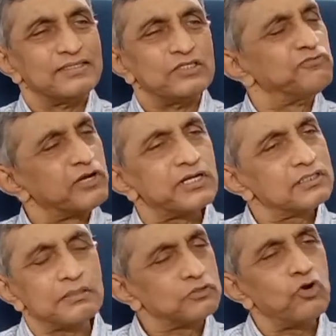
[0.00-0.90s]
You forget
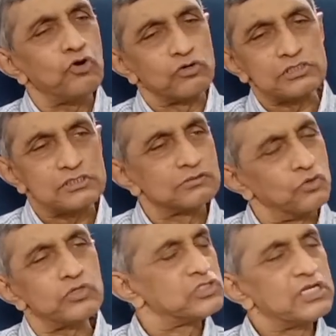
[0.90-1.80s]
the courts
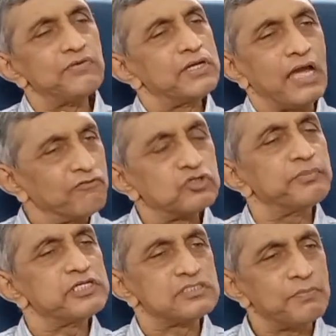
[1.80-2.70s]
anyway have to
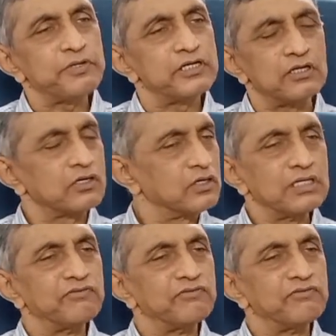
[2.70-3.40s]
be a separate organ.